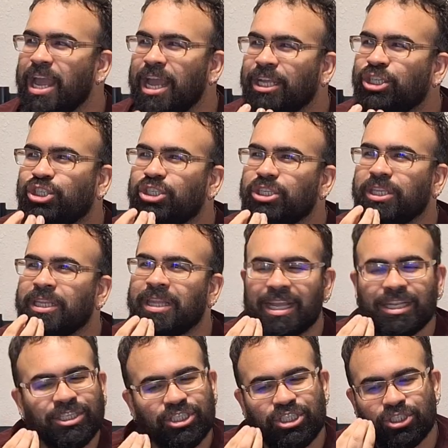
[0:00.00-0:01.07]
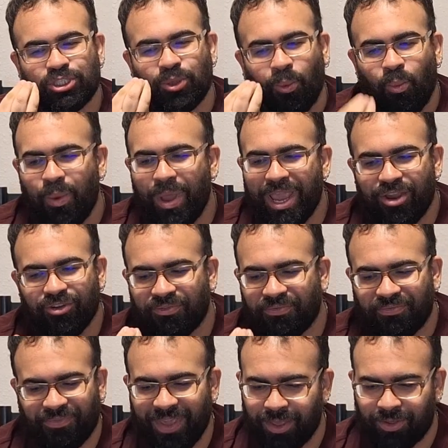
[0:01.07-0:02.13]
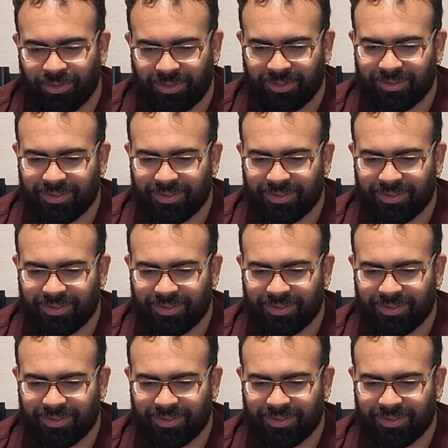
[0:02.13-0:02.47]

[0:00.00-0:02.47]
That's just a weird feel.